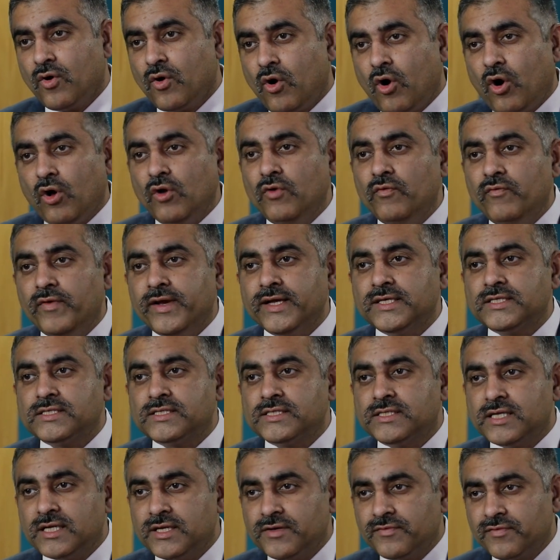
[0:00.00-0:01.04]
Always
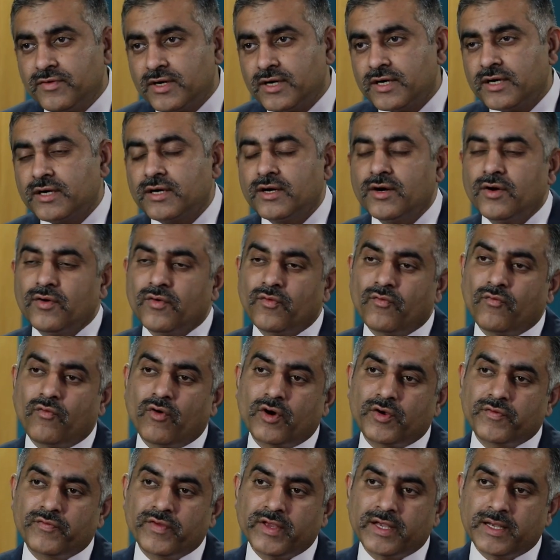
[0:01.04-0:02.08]
deliver
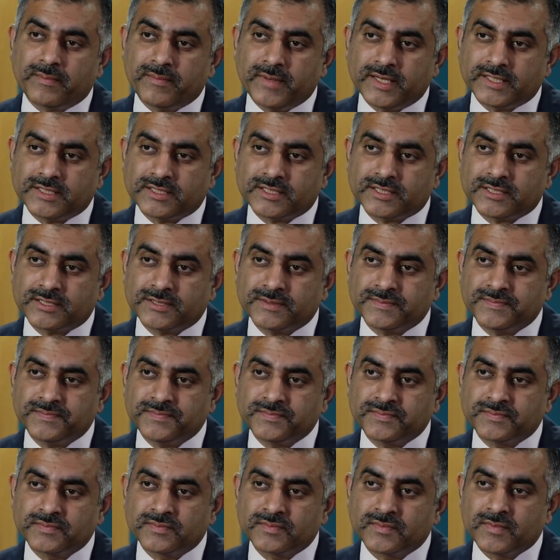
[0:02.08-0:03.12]
what we commit.
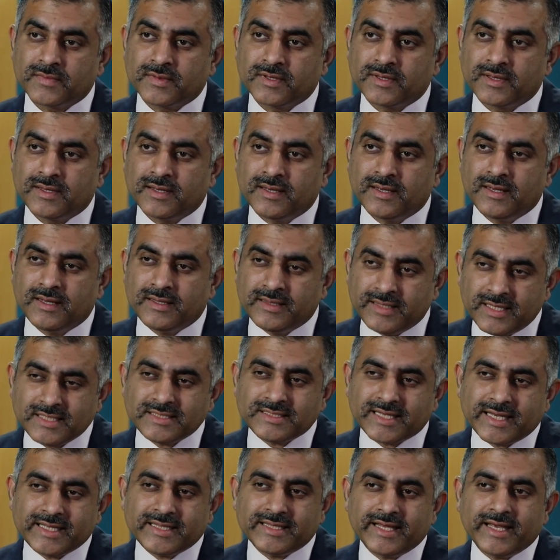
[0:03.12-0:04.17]
This,
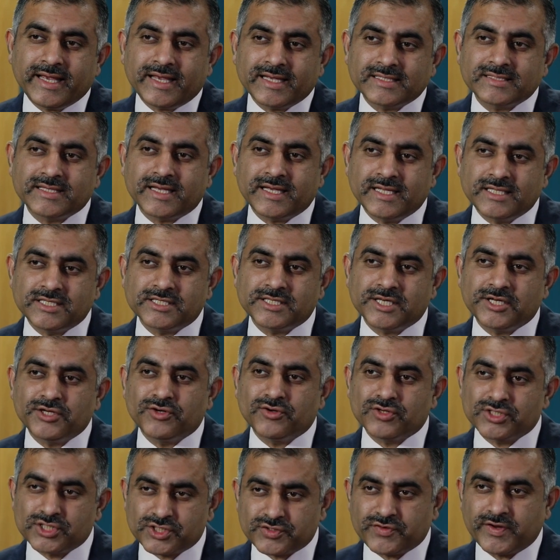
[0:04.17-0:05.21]
I think, is the
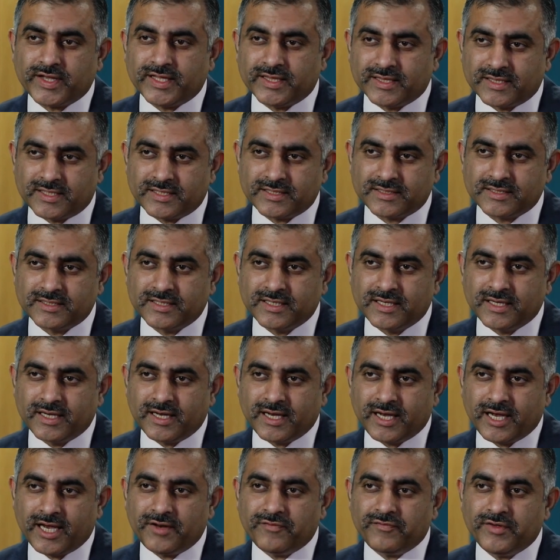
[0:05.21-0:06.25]
InceDo strength,
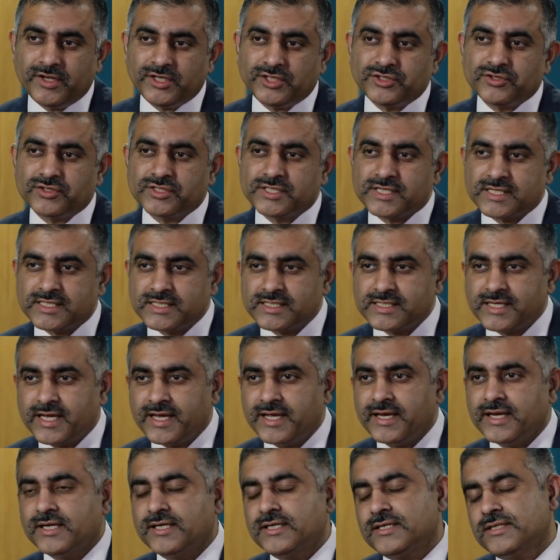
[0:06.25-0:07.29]
and we should
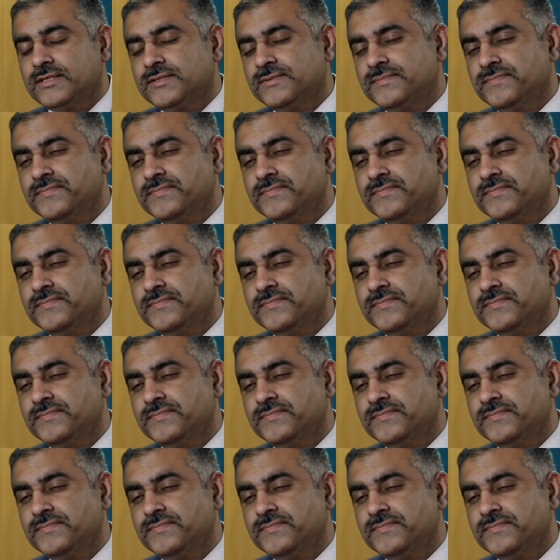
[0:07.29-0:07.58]
sustain it.